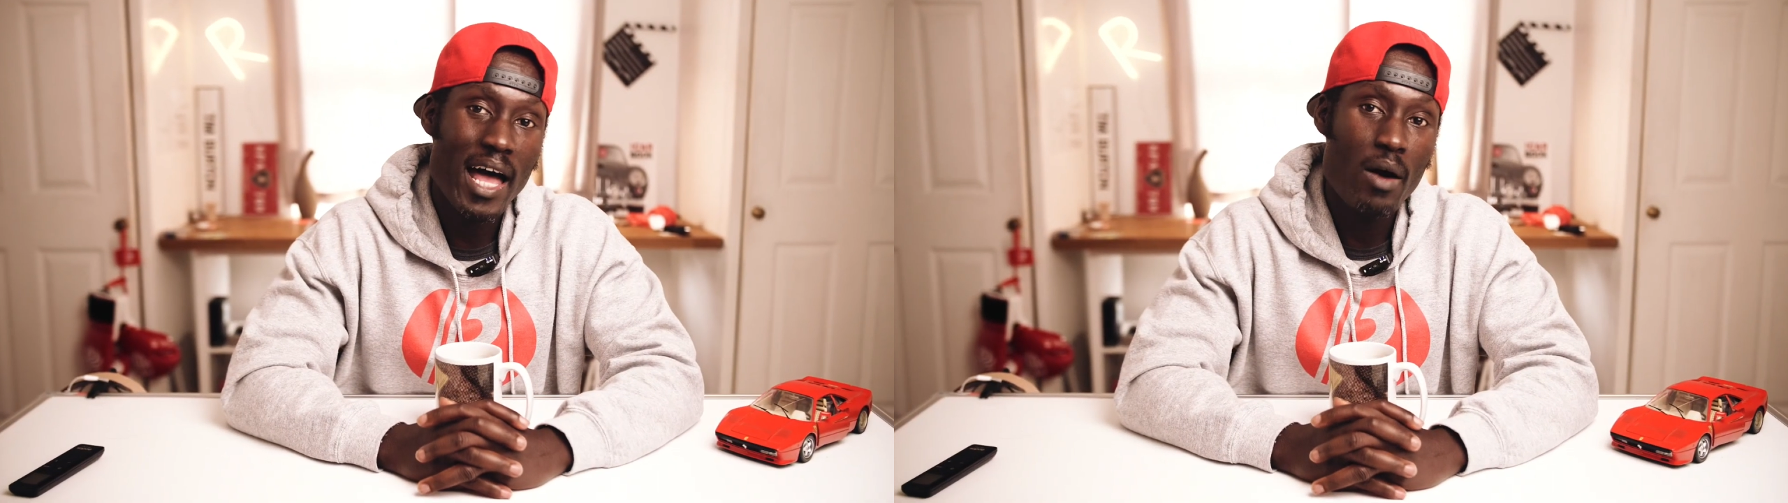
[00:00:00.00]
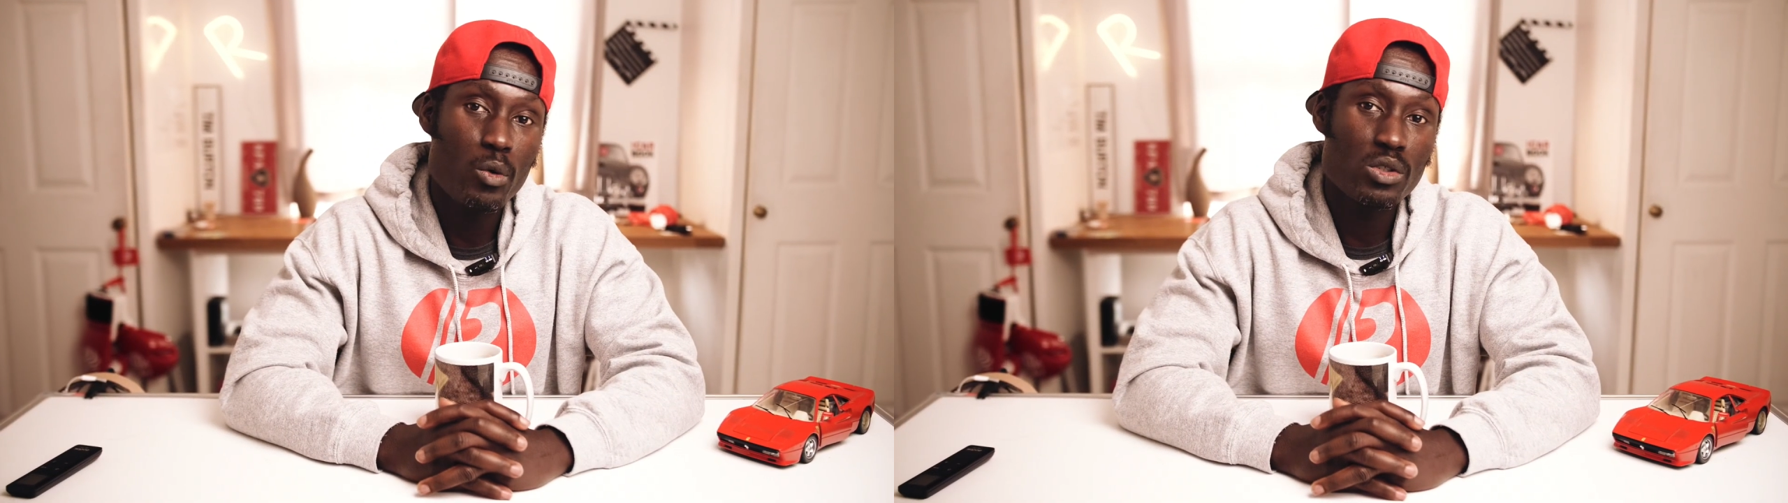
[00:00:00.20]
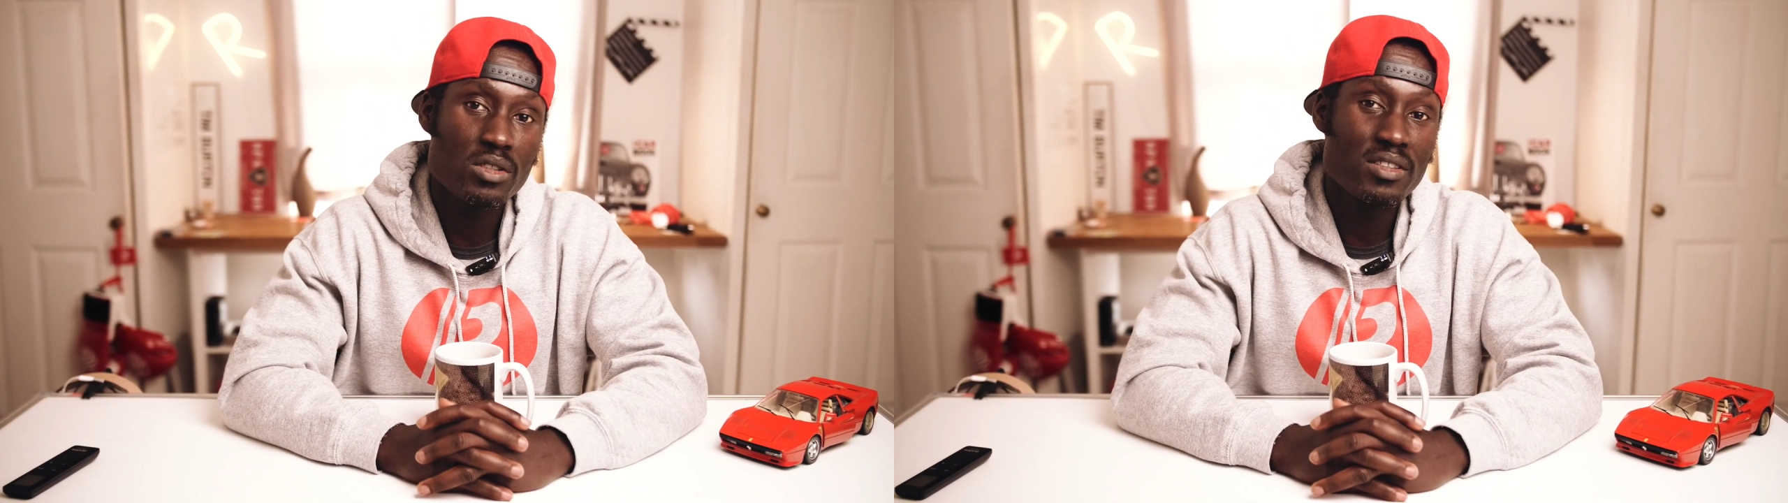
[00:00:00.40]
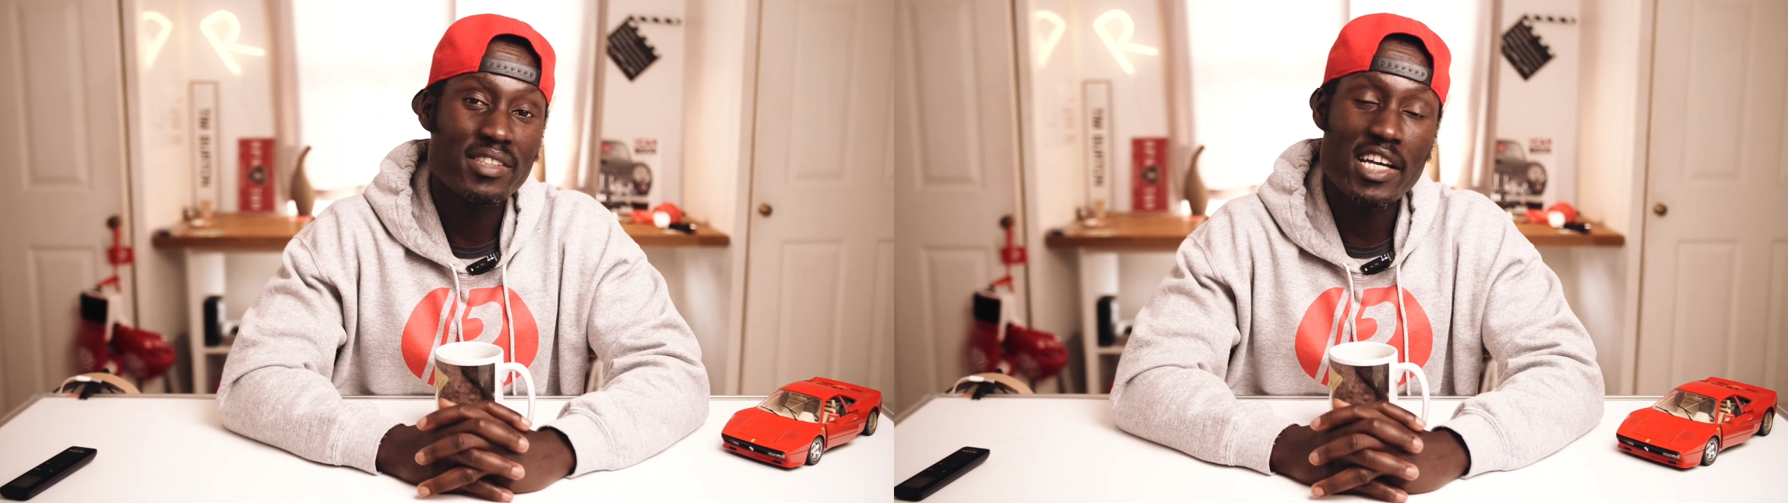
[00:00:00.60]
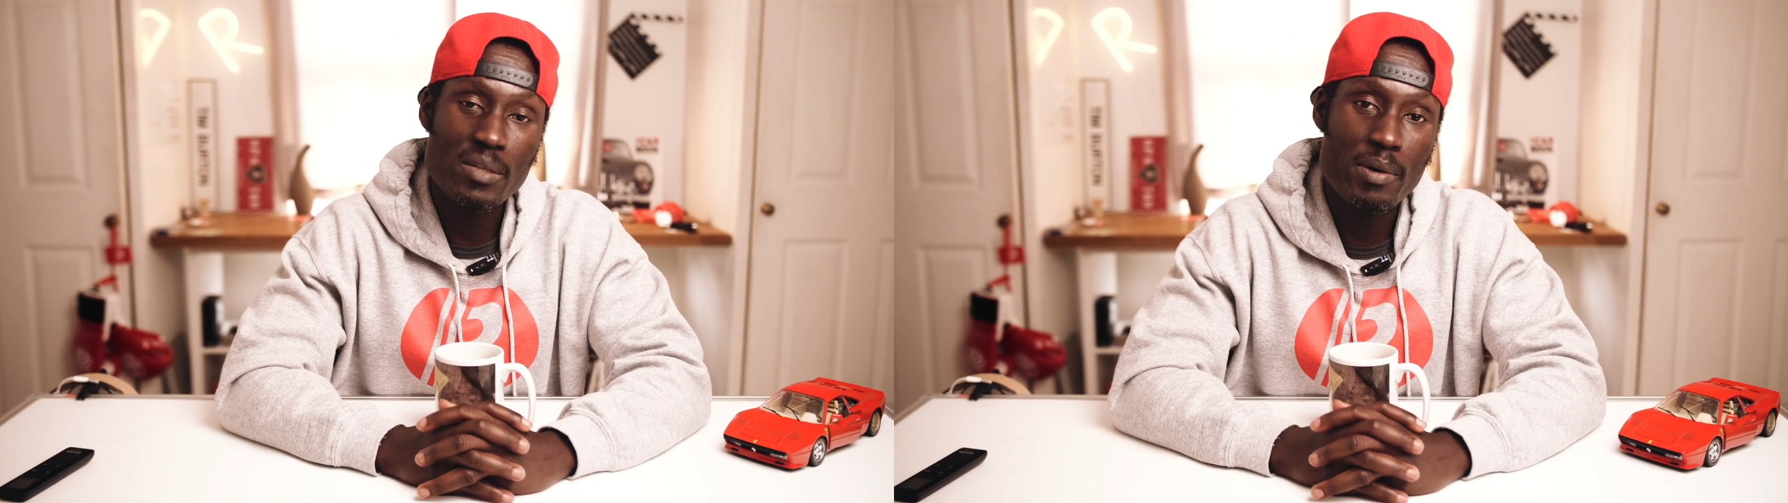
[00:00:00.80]
I was
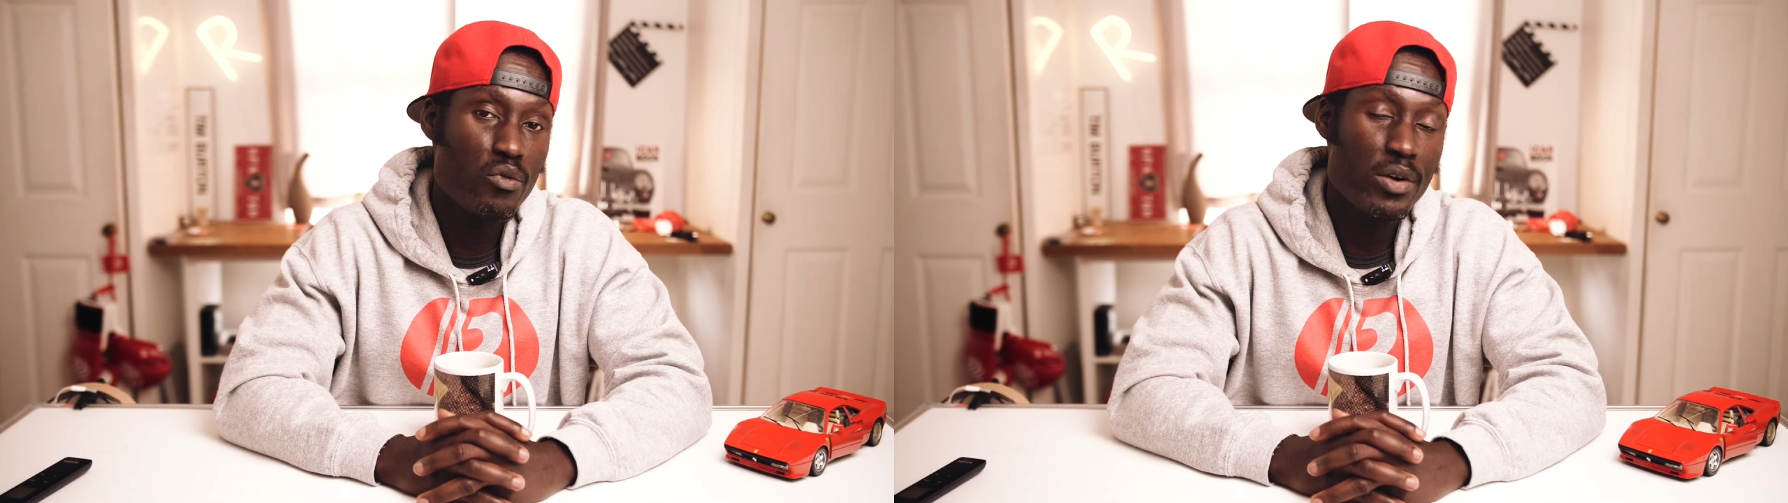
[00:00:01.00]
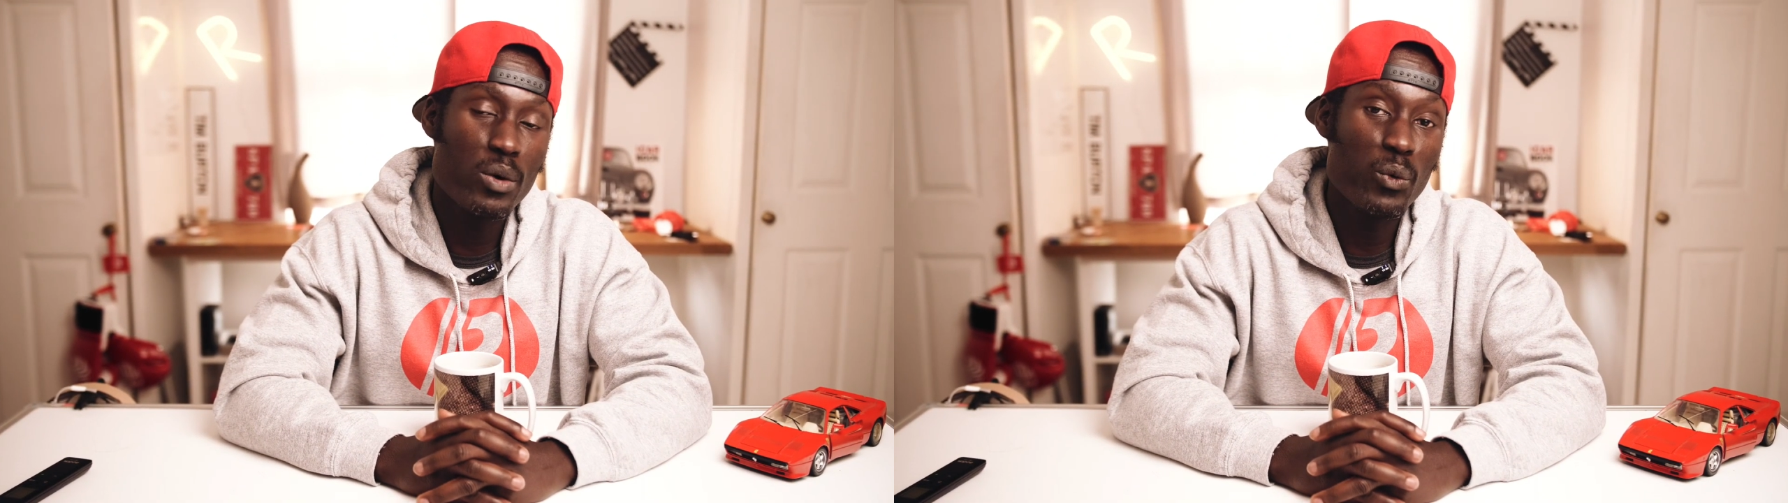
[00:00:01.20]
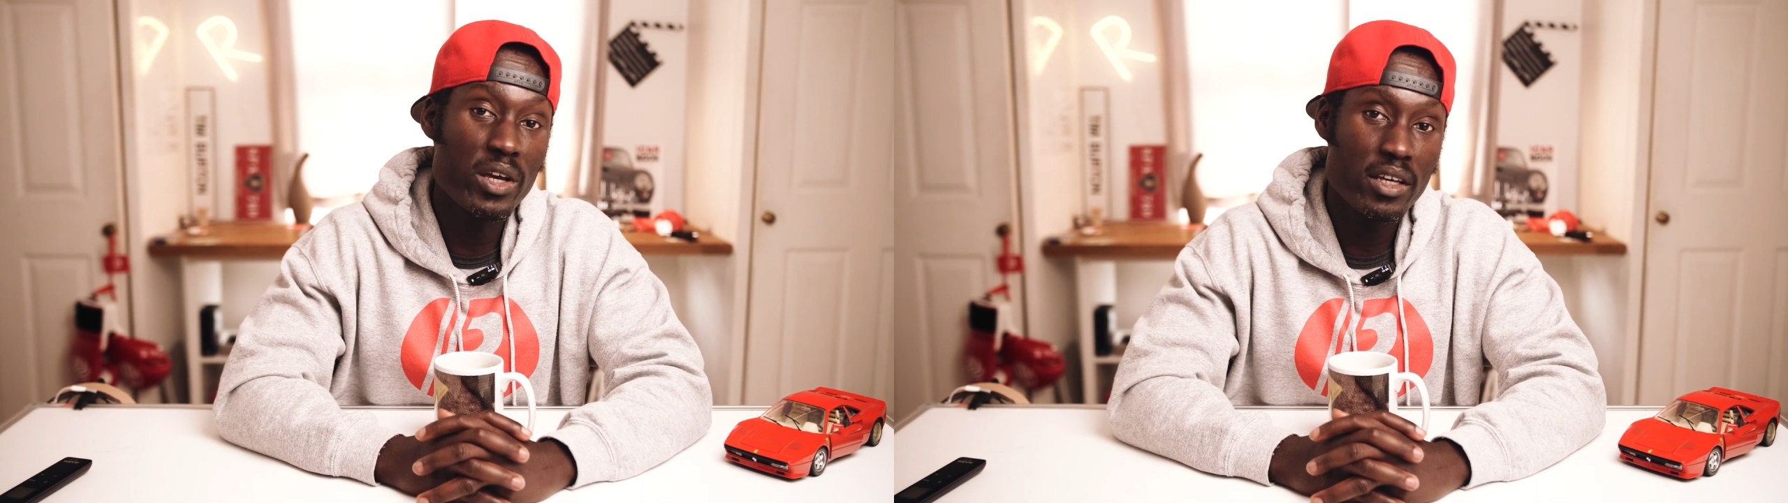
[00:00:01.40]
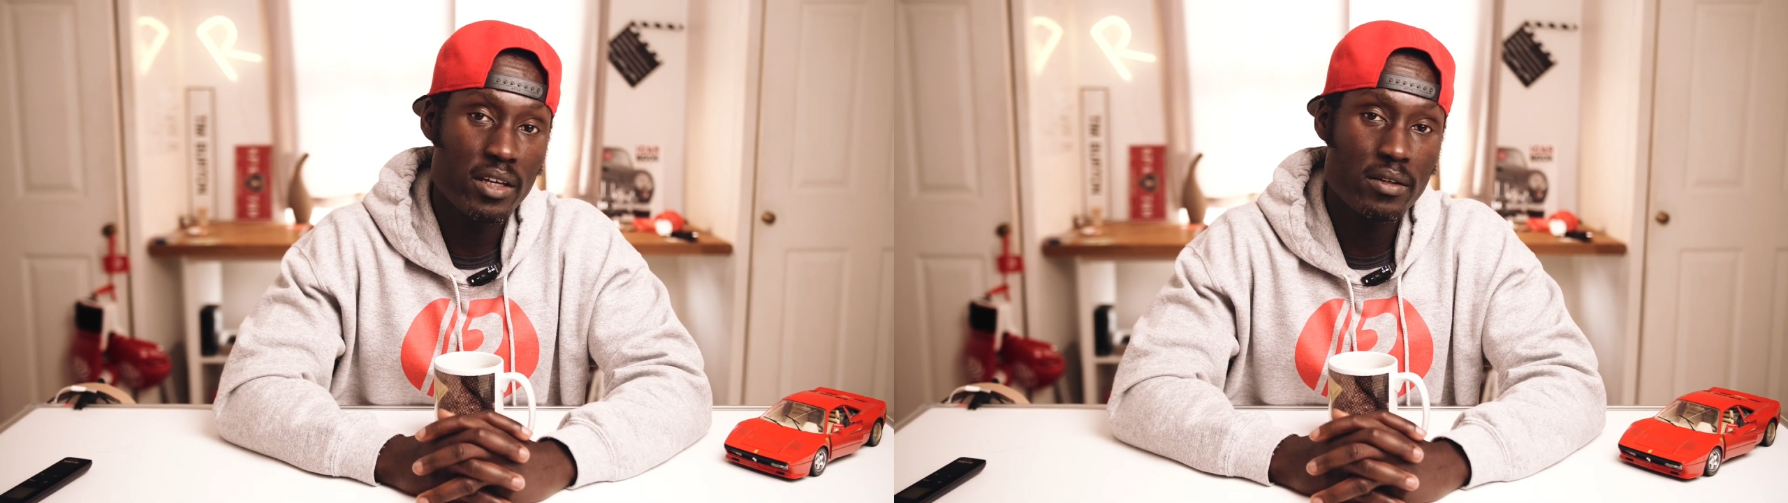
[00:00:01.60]
desperate for a wee.